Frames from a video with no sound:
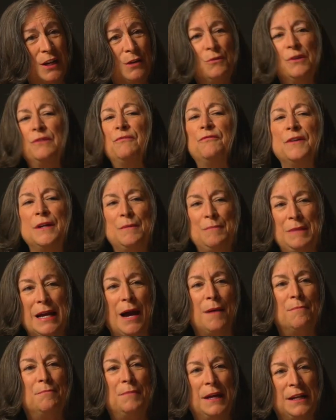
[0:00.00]
It would free me
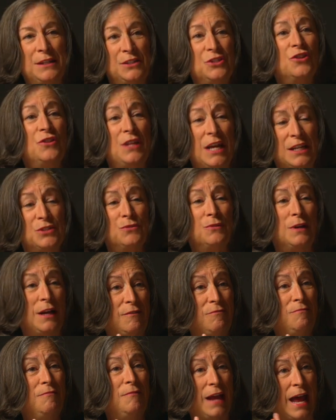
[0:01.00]
up. And so that's what I
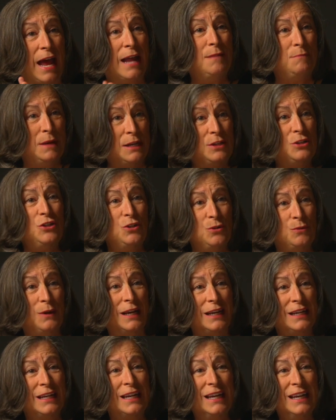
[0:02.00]
had been
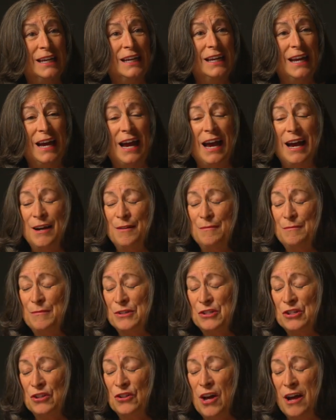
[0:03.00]
doing,
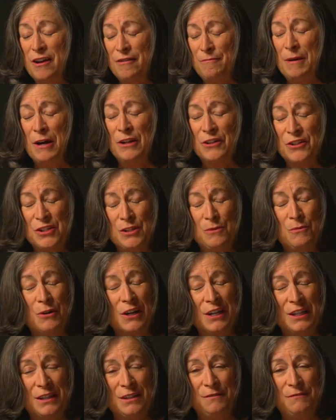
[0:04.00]
was a lot of policy
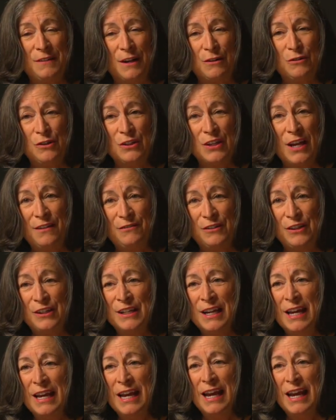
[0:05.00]
work at the federal level.